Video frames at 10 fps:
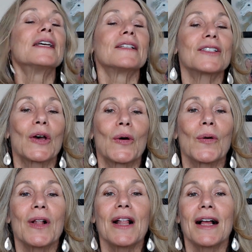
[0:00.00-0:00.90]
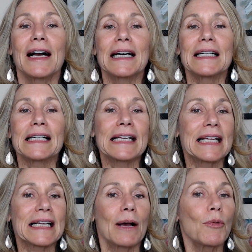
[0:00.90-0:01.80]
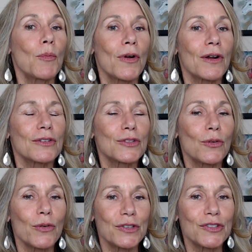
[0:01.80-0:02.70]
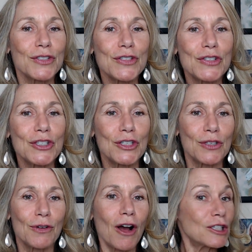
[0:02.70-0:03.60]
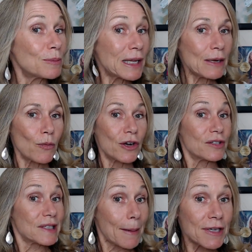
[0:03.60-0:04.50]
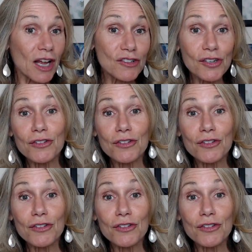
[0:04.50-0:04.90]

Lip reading: So again, a couple more soul questions to contemplate. Where are you sabotaging